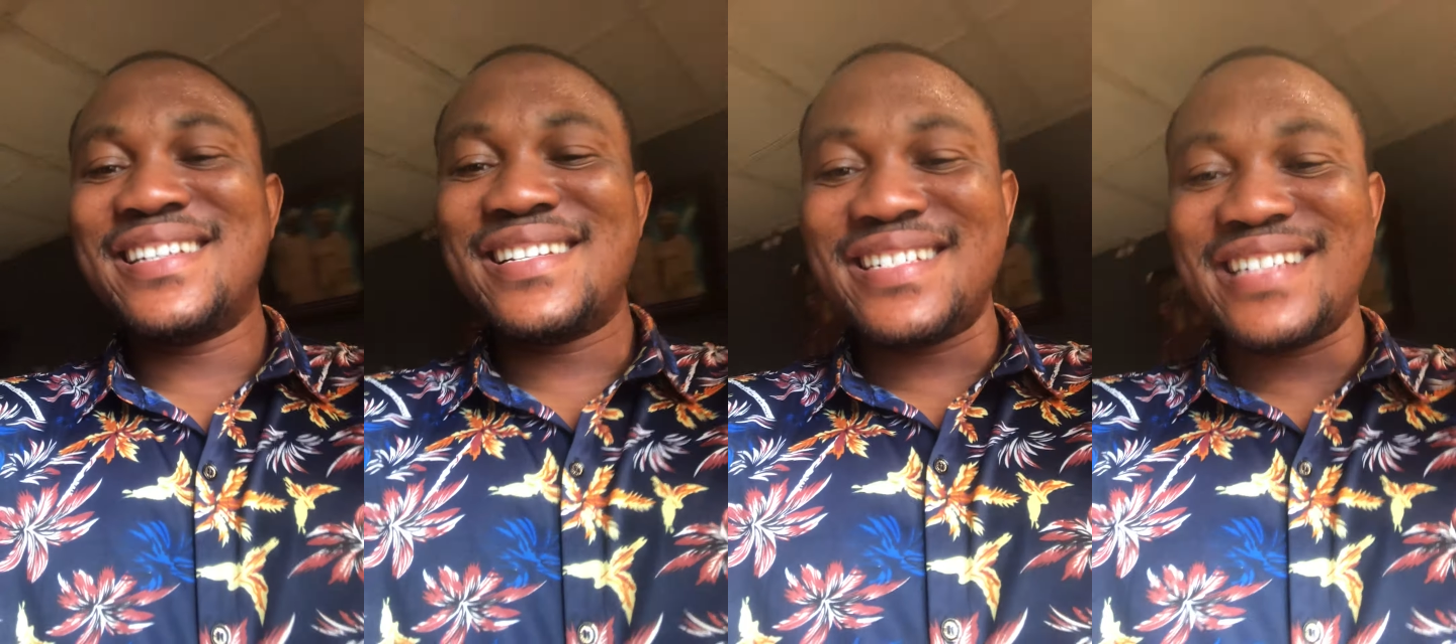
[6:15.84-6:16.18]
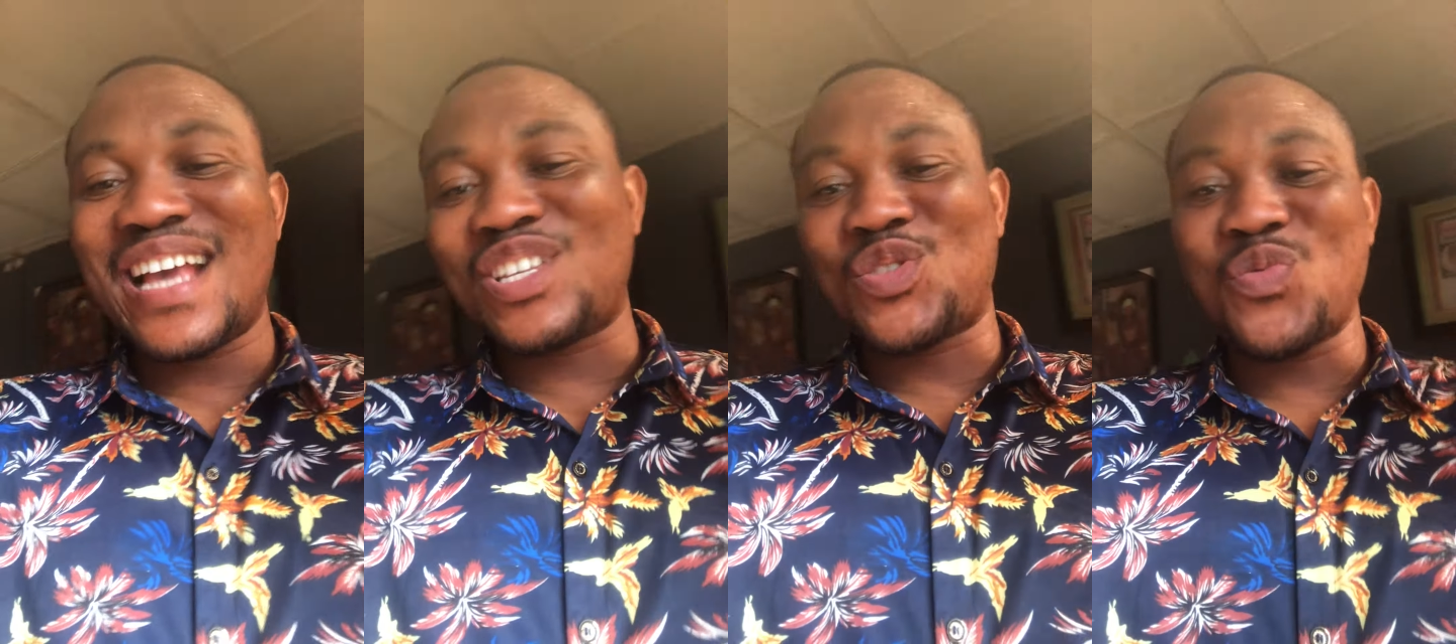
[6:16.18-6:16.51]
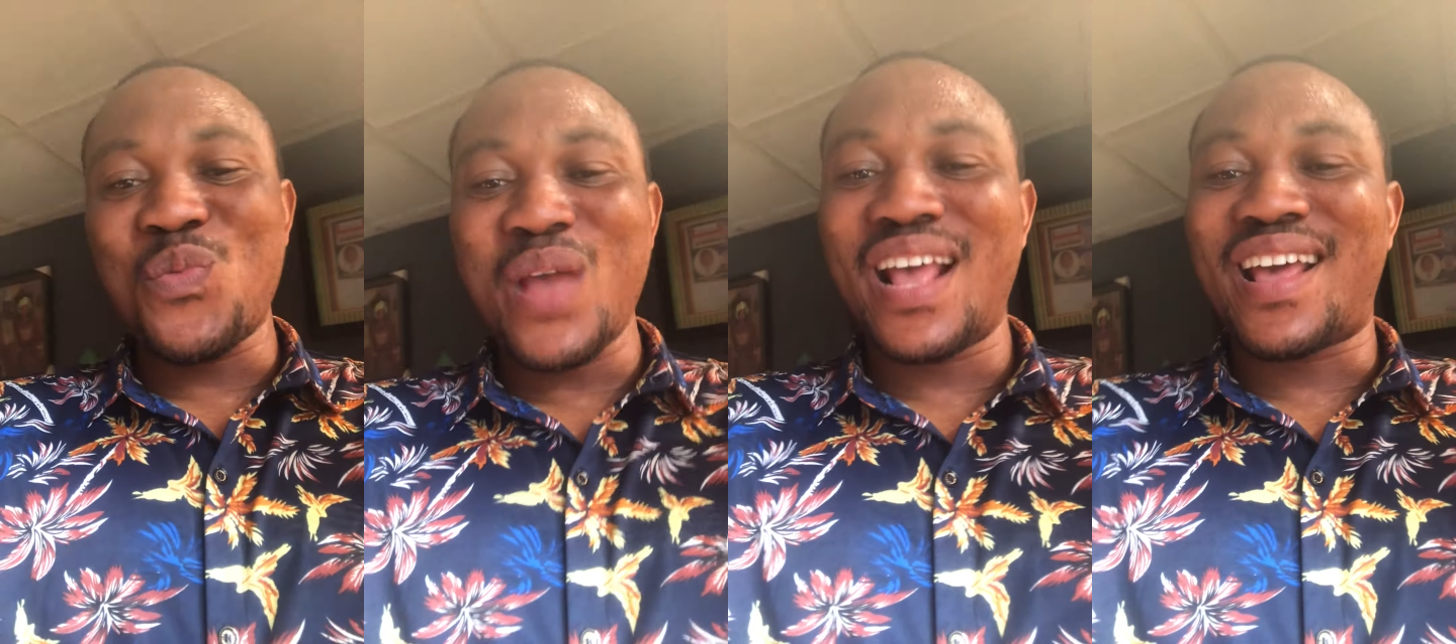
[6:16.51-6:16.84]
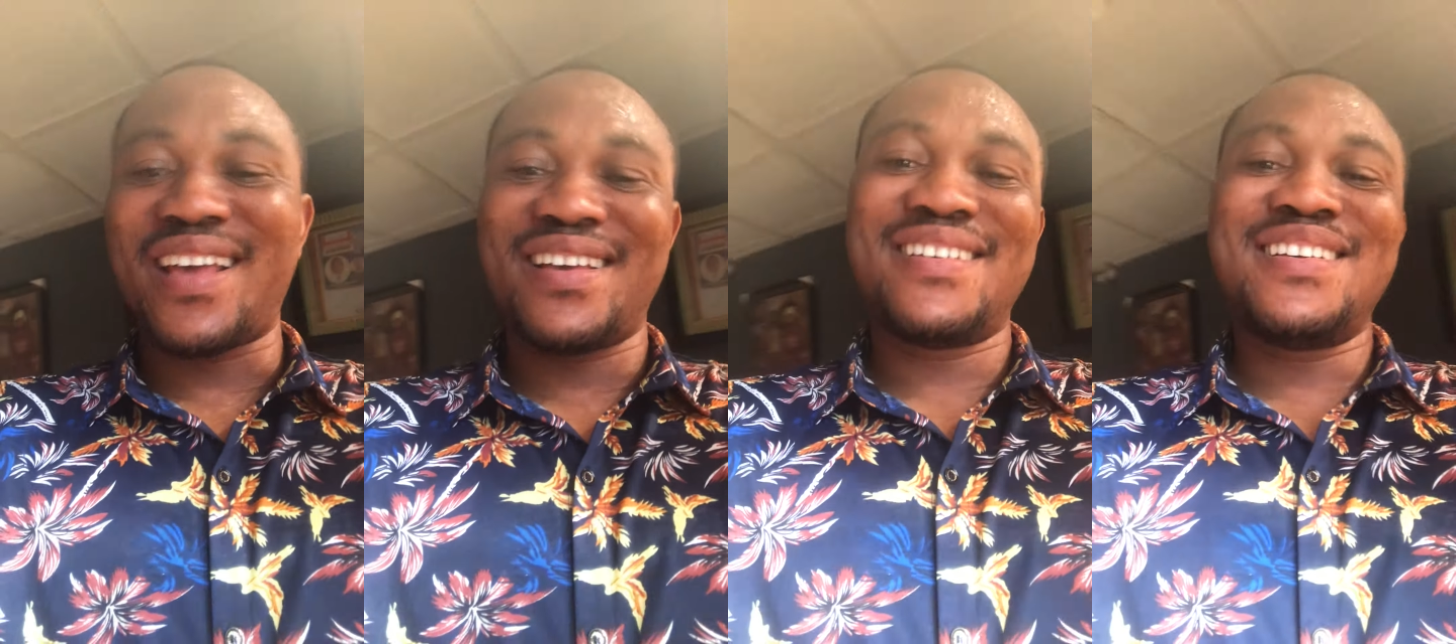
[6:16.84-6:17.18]
next
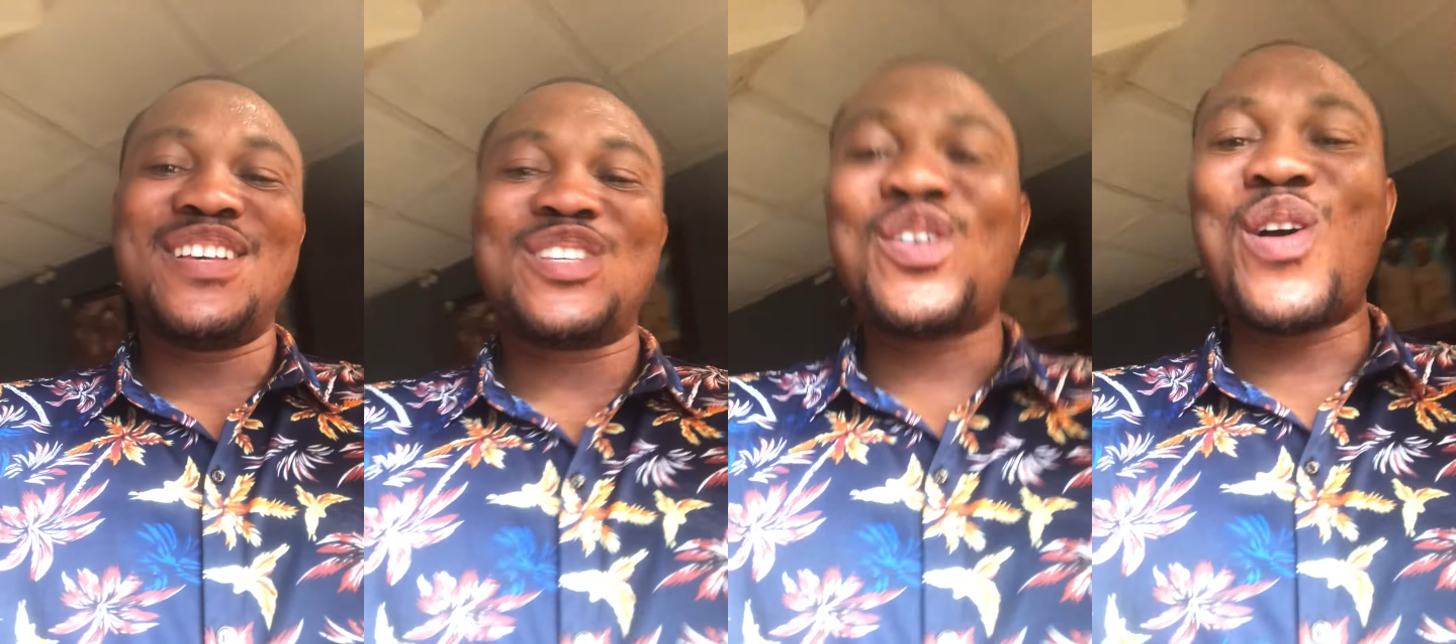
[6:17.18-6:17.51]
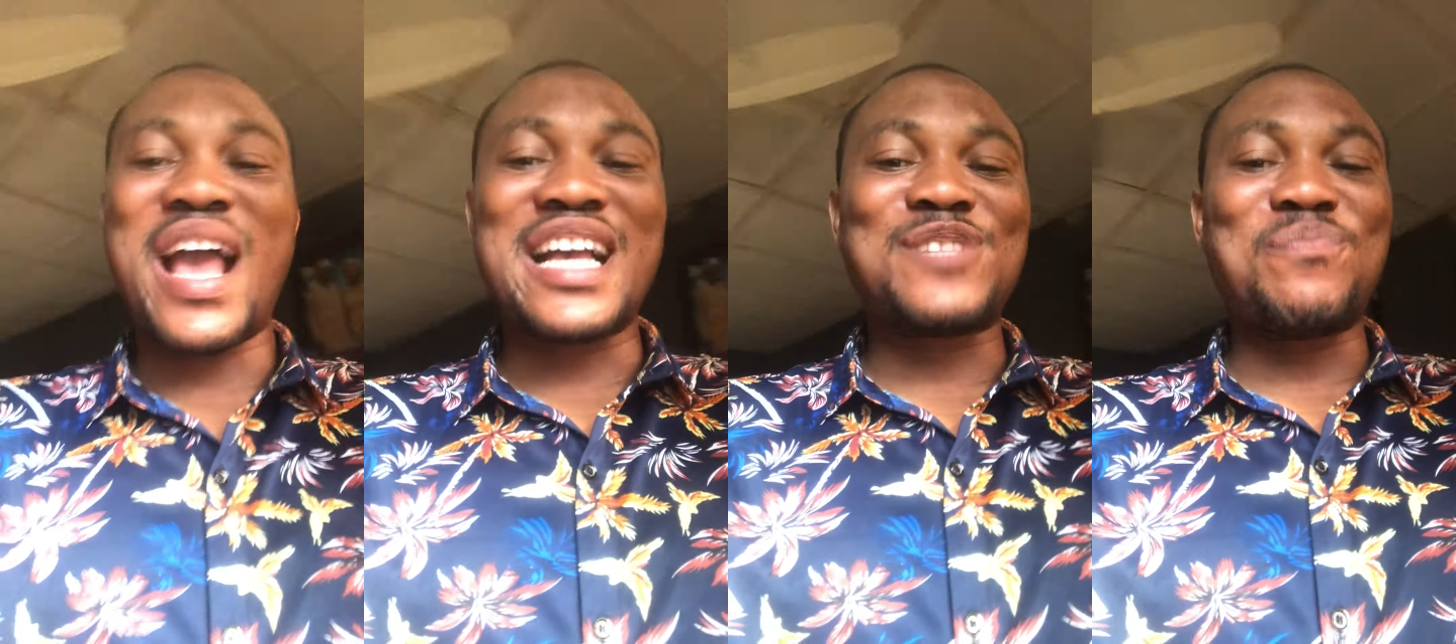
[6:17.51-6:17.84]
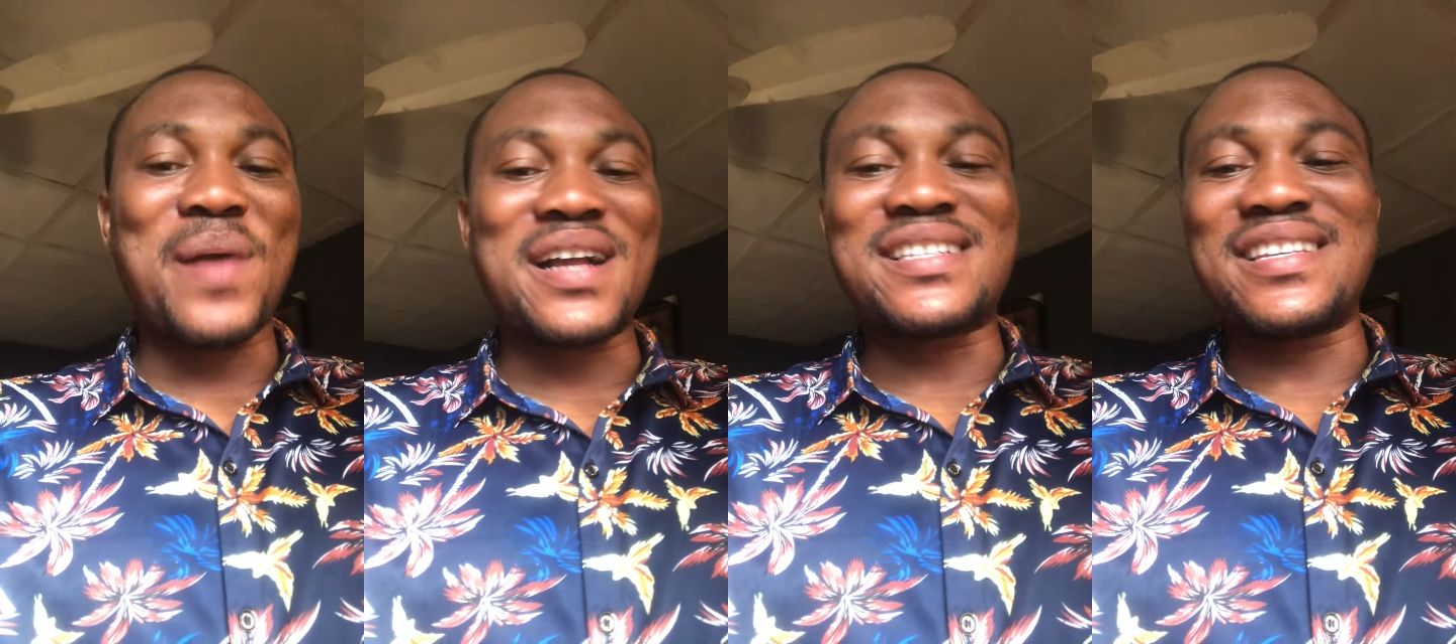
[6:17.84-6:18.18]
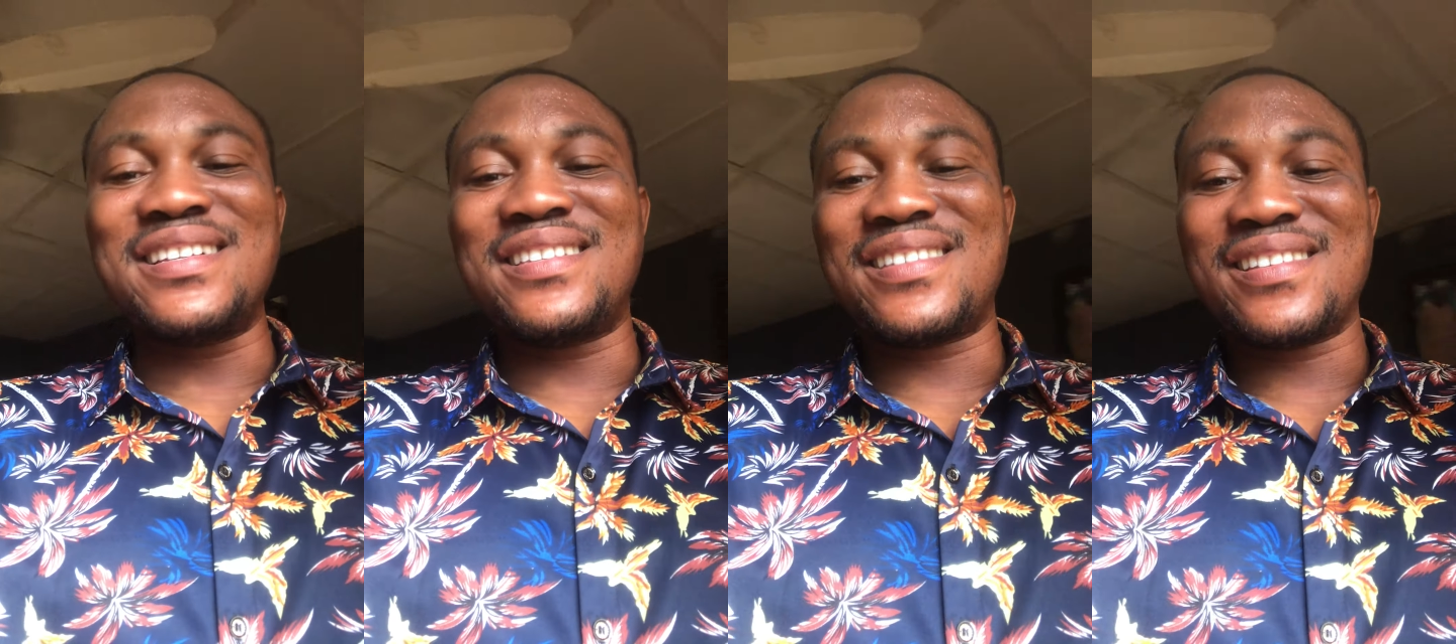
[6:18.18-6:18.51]
week, so expect
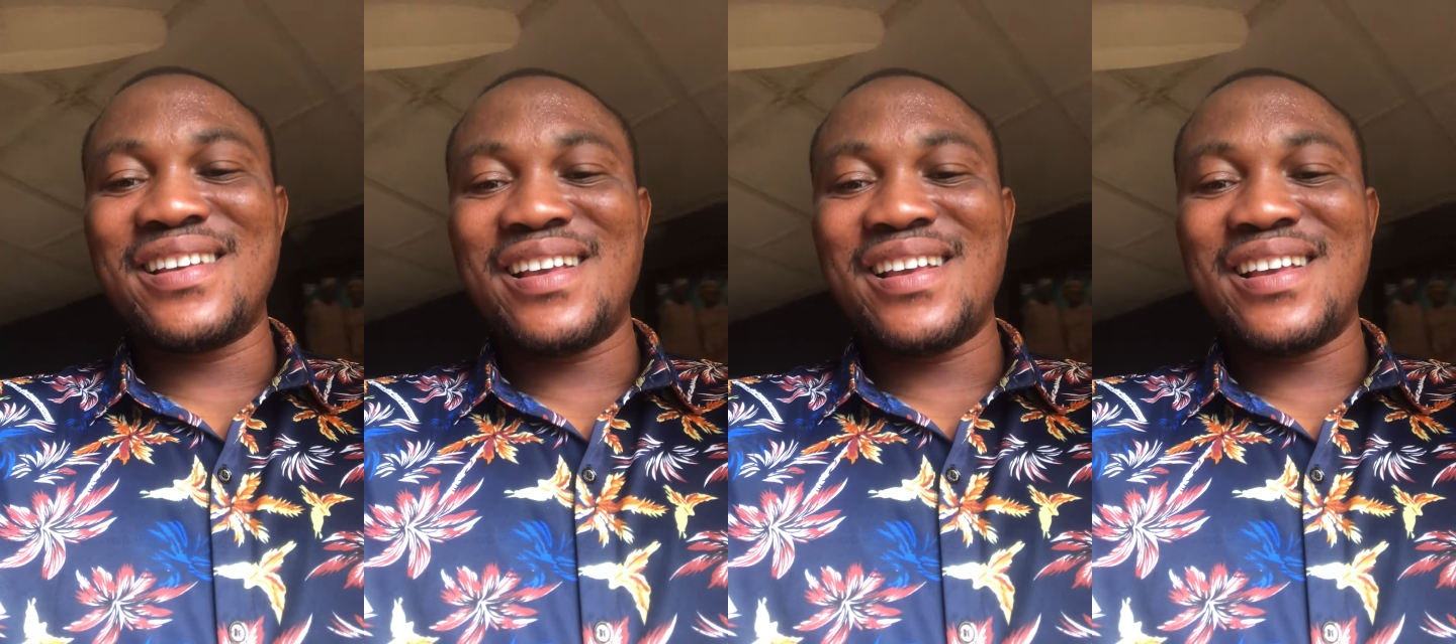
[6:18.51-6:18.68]
it.